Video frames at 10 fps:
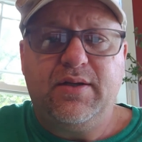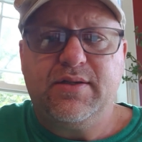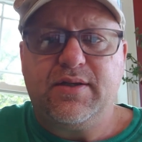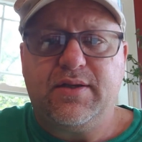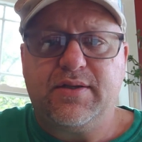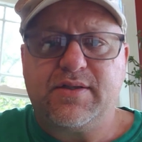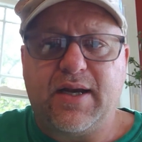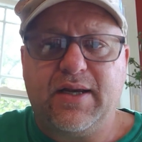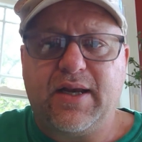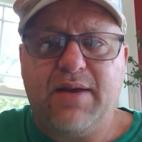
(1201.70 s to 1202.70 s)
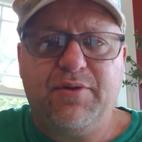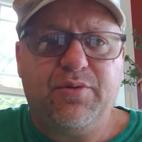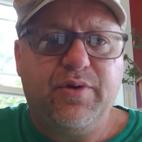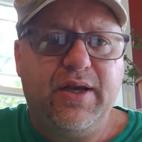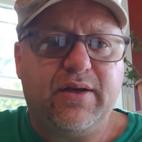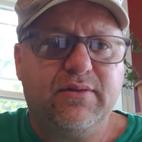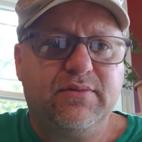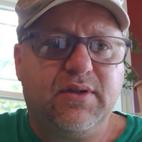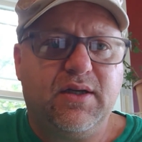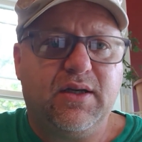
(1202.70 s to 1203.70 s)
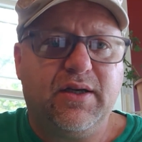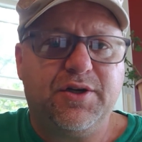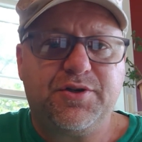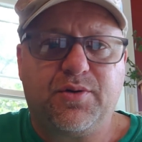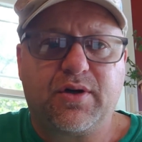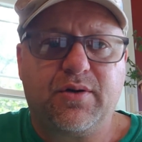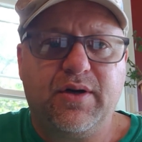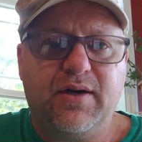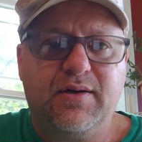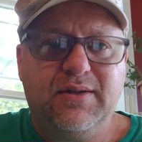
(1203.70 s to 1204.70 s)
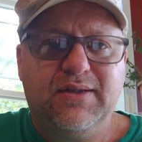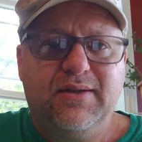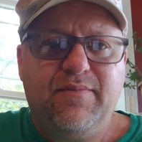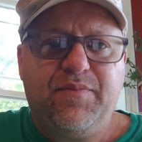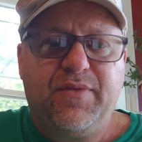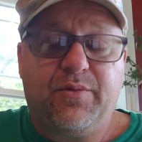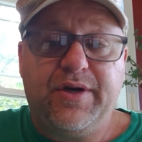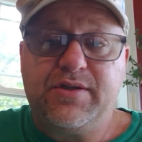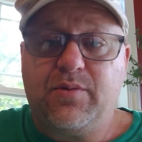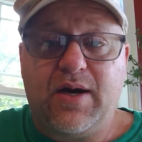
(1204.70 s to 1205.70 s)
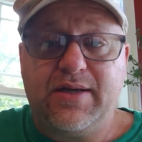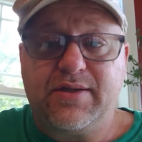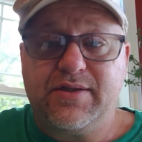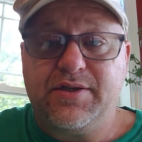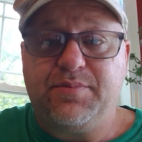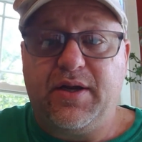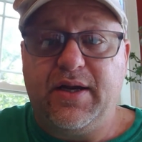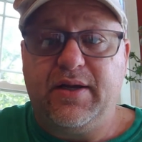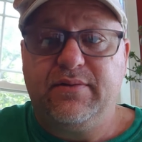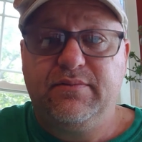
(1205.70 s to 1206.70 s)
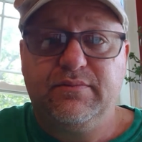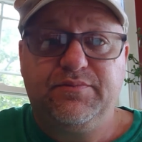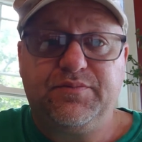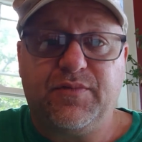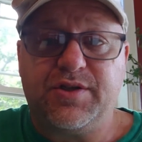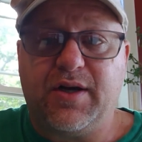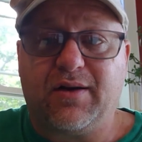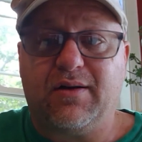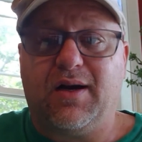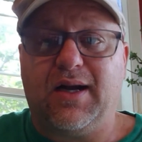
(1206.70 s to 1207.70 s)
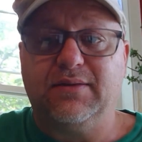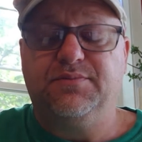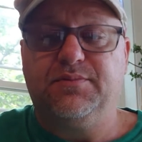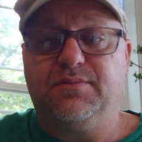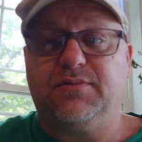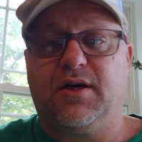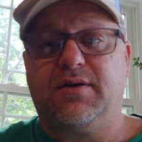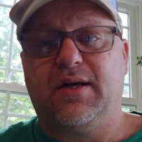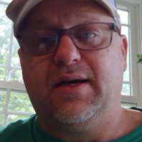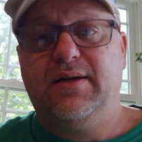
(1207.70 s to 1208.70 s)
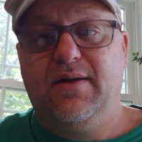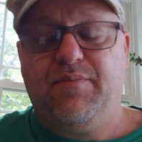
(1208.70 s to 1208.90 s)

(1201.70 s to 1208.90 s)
He's in his second game of the week in his short career. The reason why is because he's playing the juggernaut, Dirte.